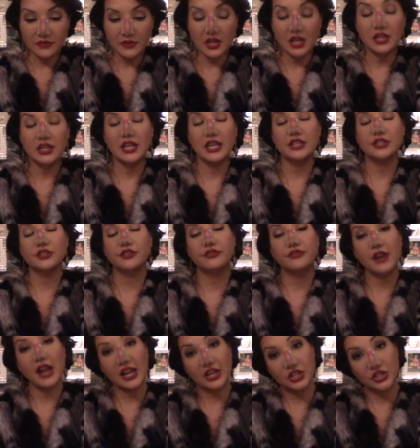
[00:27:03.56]
nasal
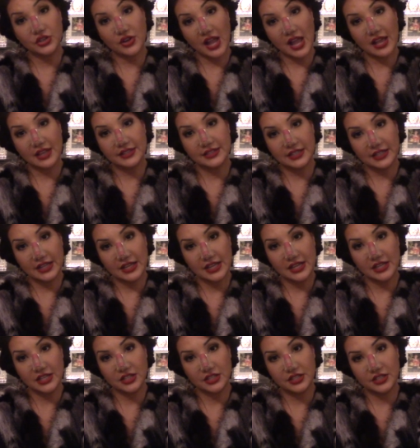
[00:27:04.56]
fracture
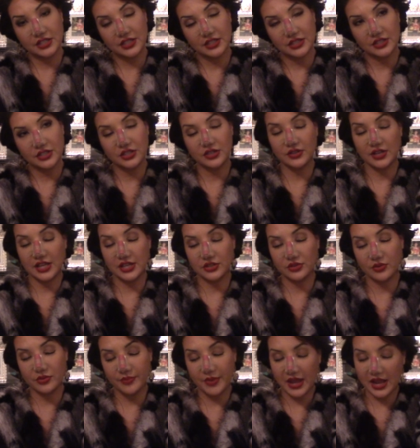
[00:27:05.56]
accident, to nasal
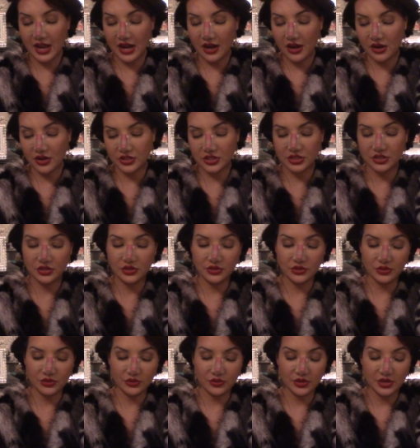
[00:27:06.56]
repair,
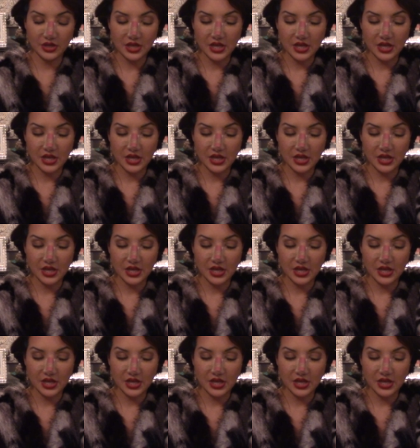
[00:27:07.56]
to